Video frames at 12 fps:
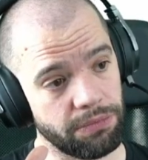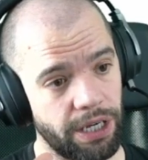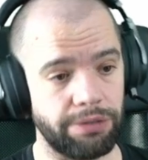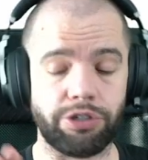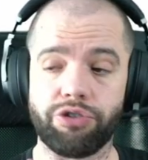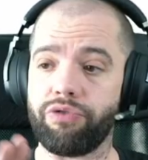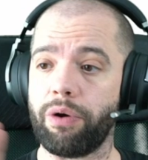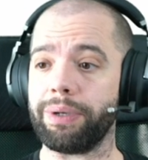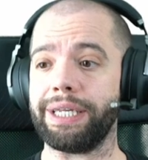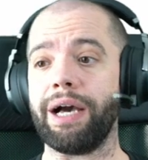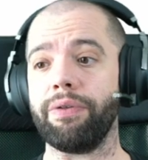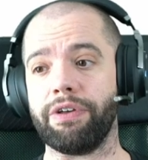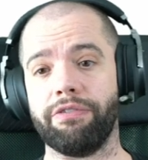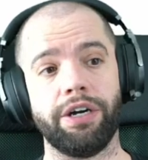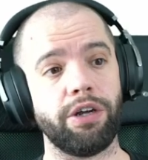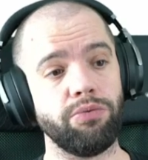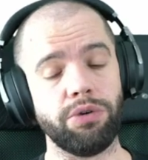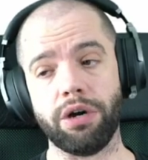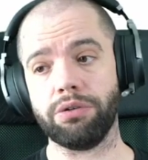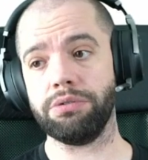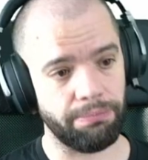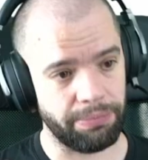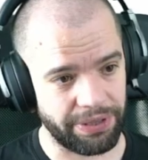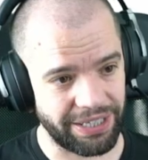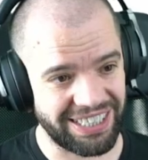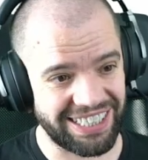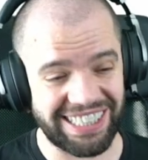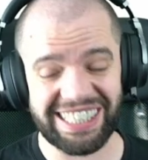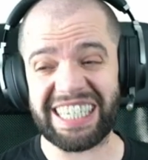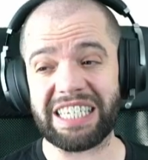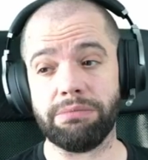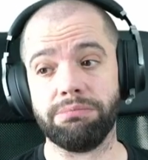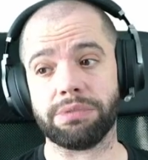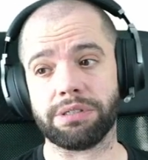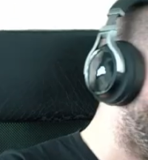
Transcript: I'm just throwing it out there, I don't know, but this seems